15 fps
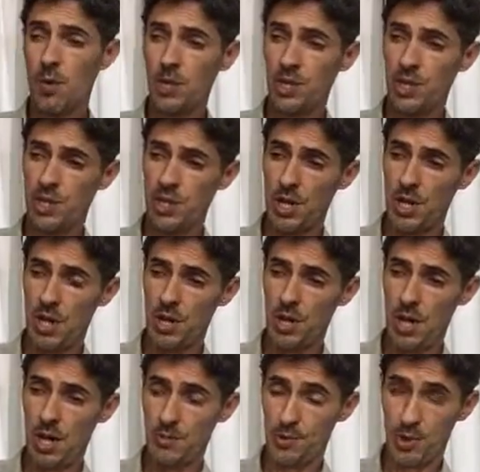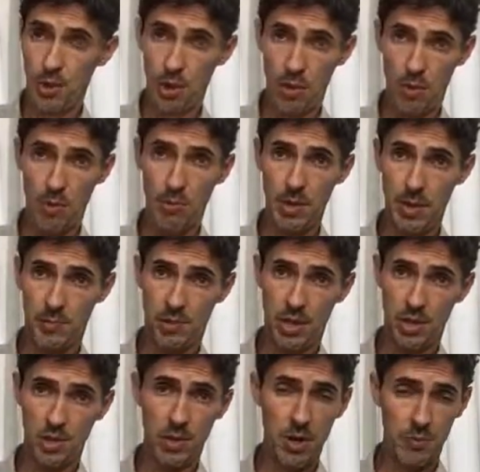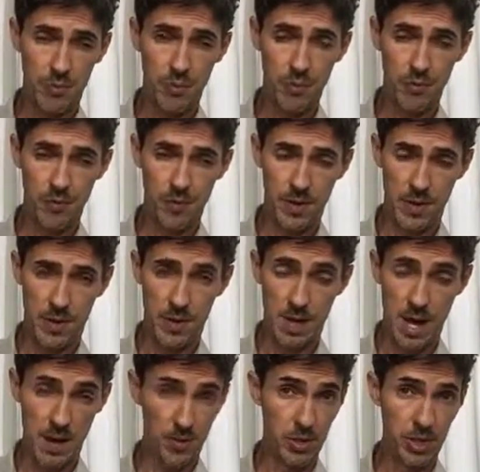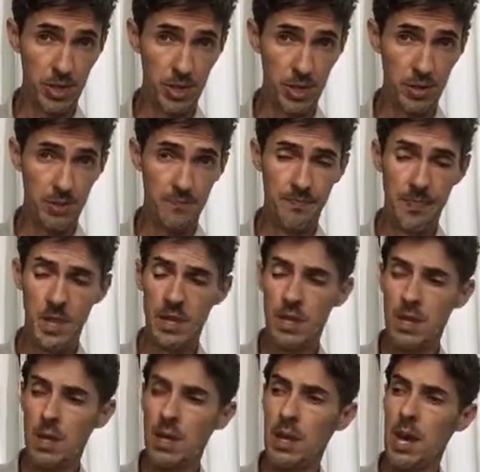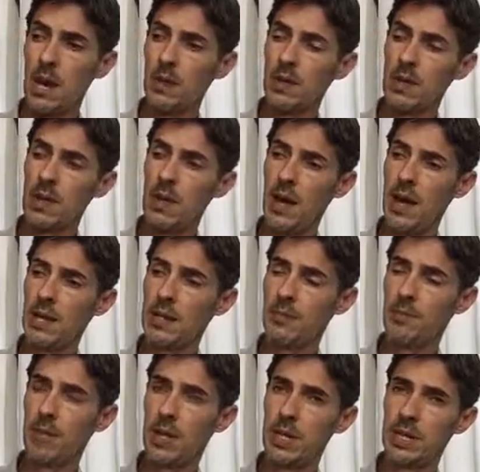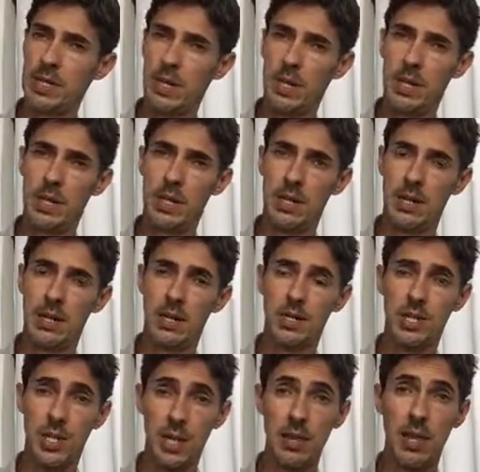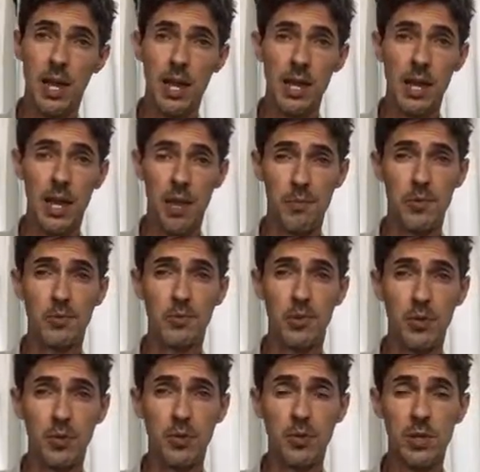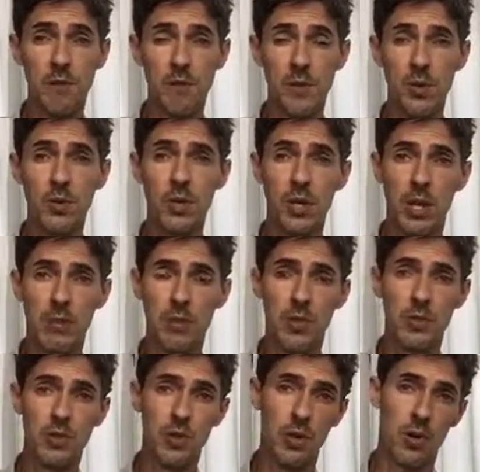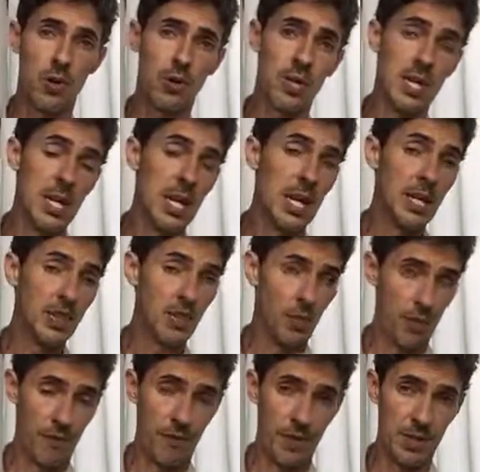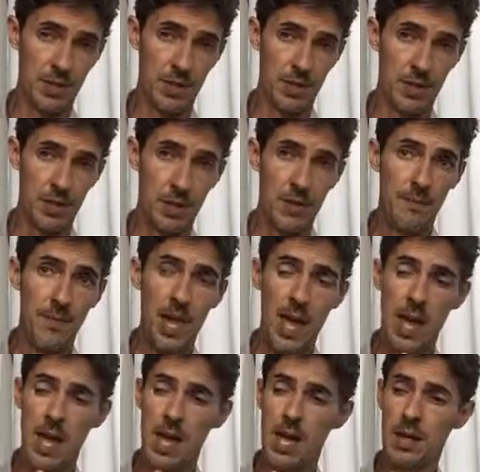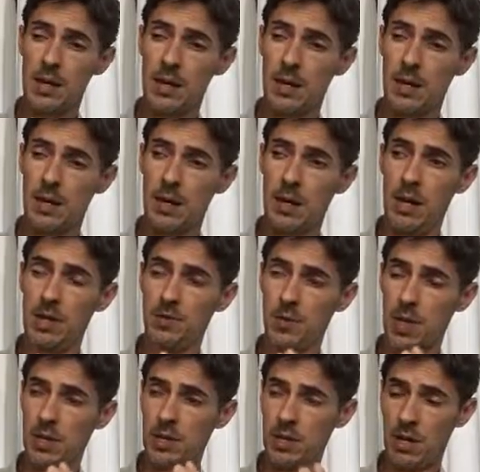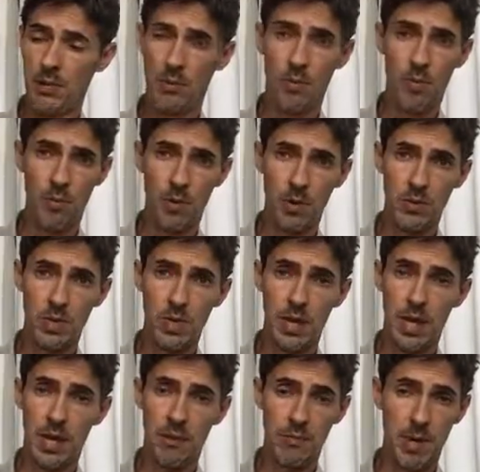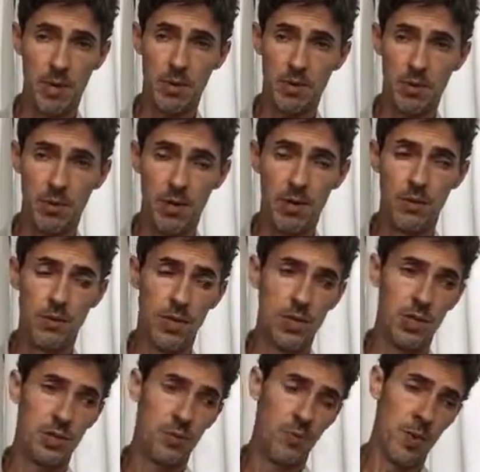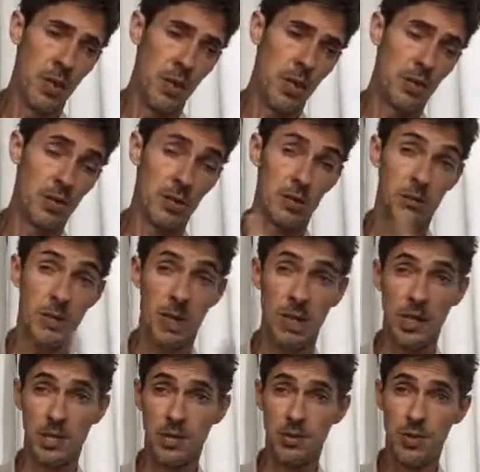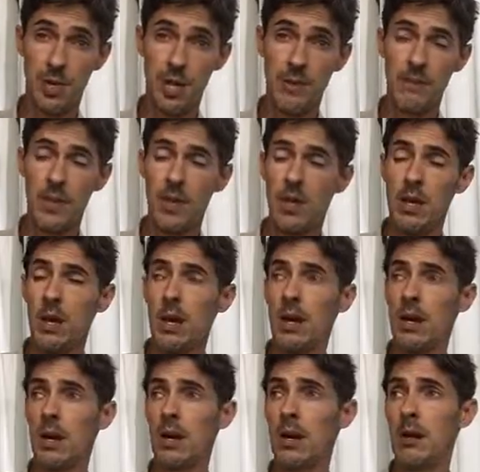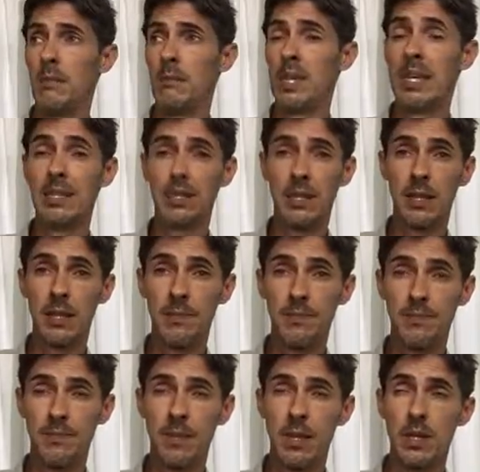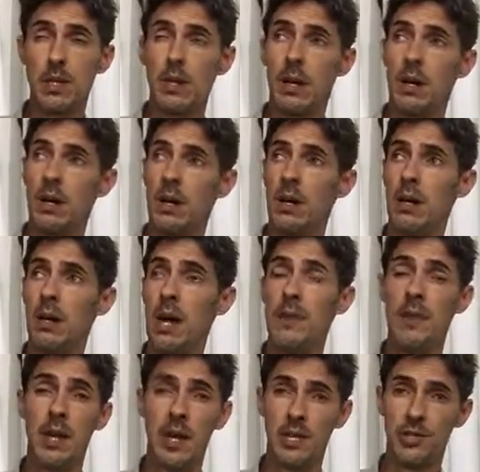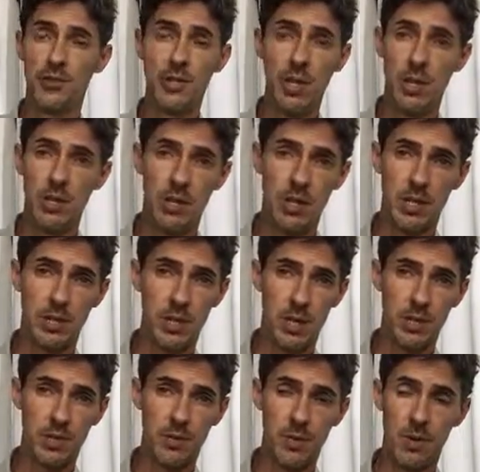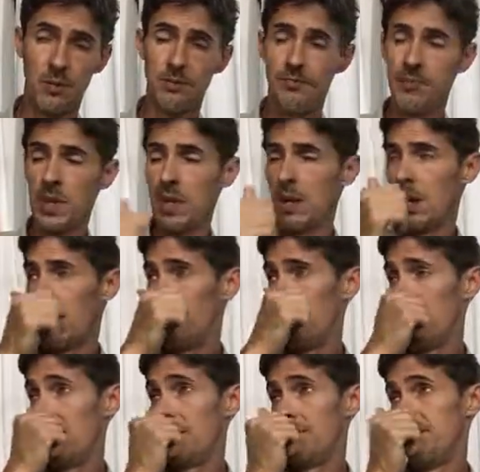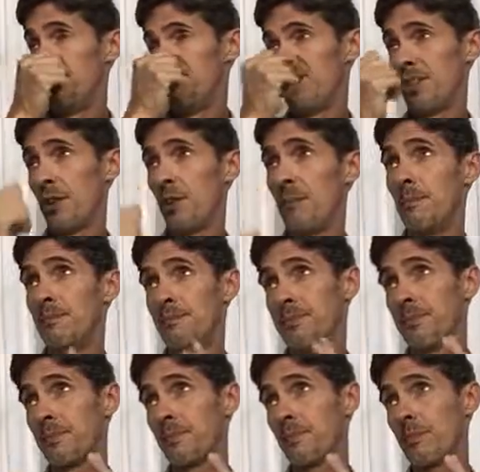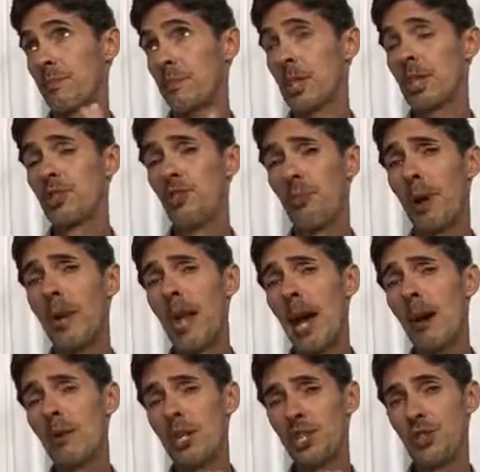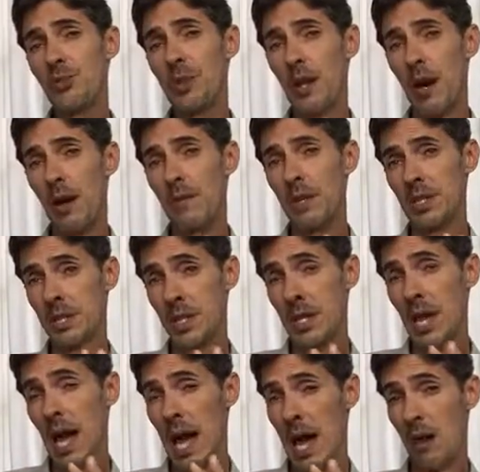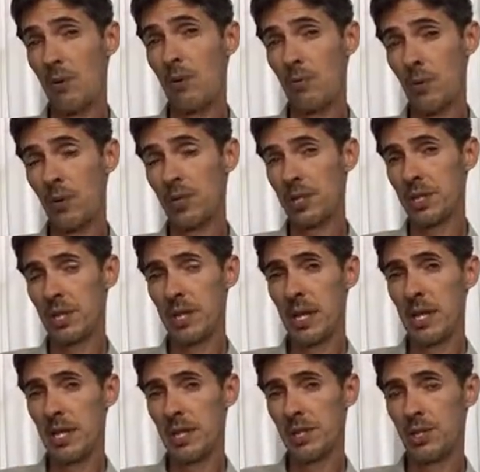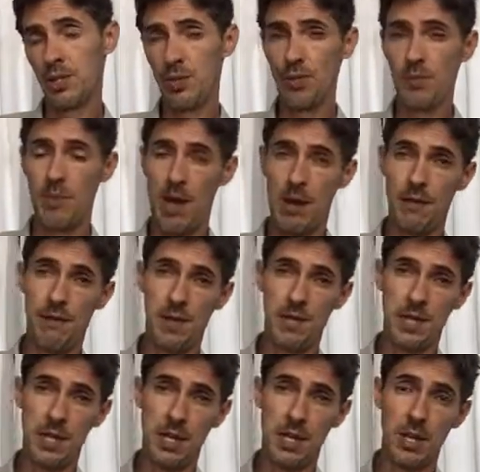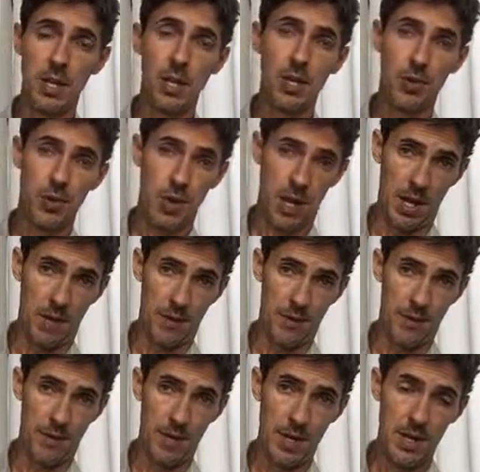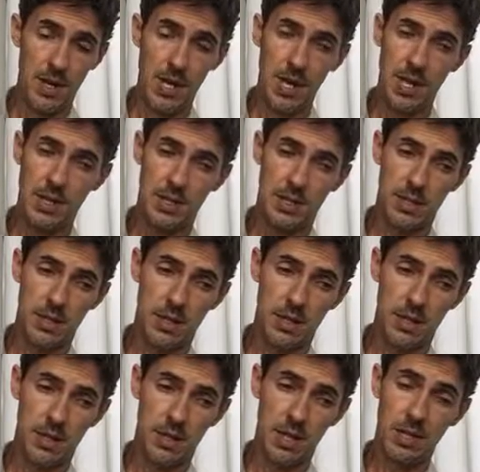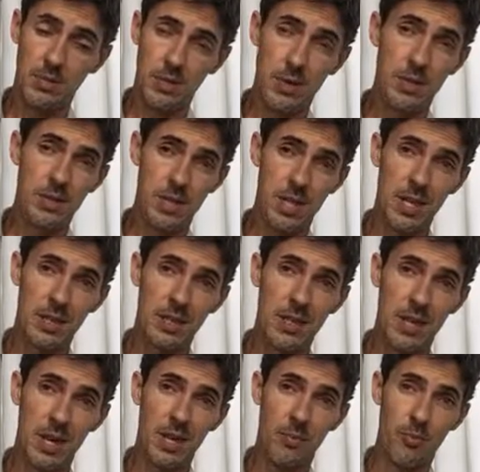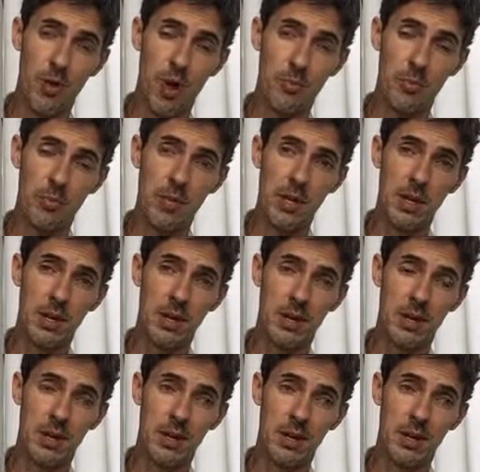which helps to lower blood pressure and improve hypertension. Not only that, but sunlight helps produce feel-good chemicals called endorphins, and as well as other hormones like melatonin, which we talked about yesterday, insulin, and then estrogen and testosterone. So by now it should be obvious how important sunlight is to manifesting good health. It's one of those things that I could probably